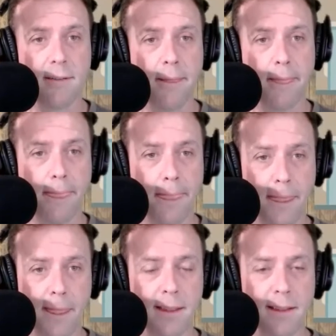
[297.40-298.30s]

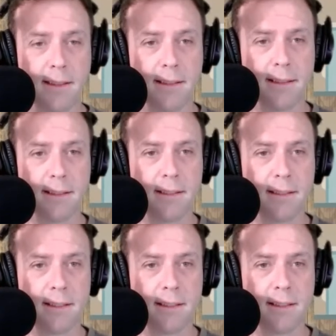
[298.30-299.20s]

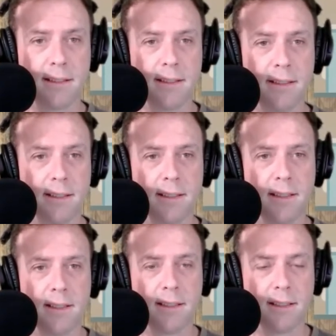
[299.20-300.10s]

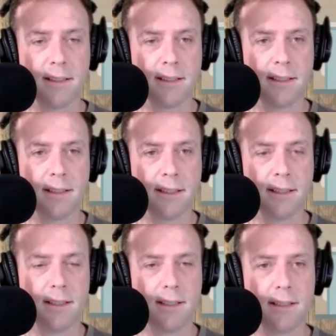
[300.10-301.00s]

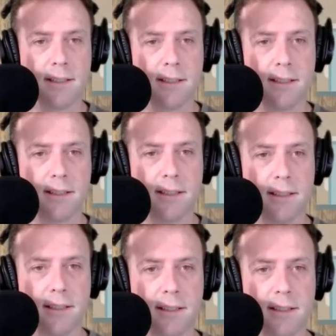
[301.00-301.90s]
The person shown says nothing.